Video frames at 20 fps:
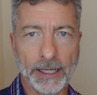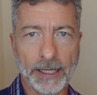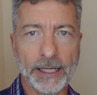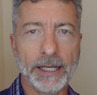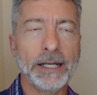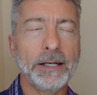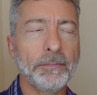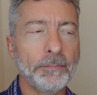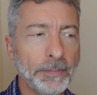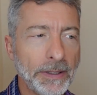
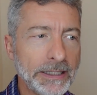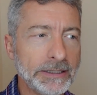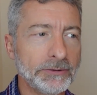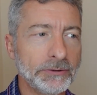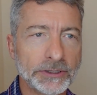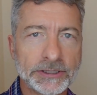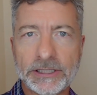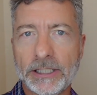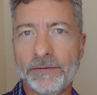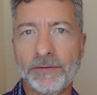It had been
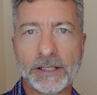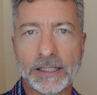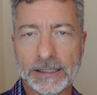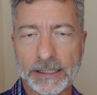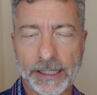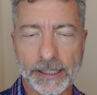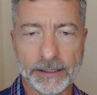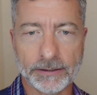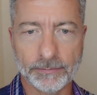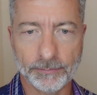receiving a
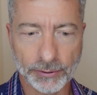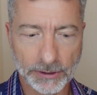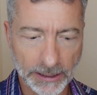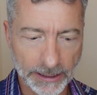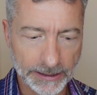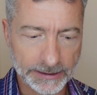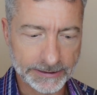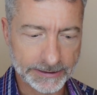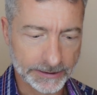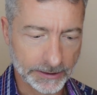lot of
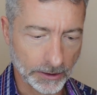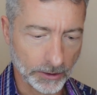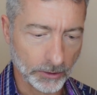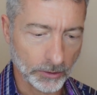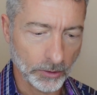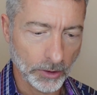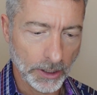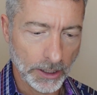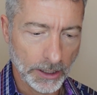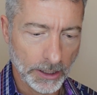complaints,
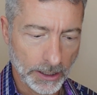so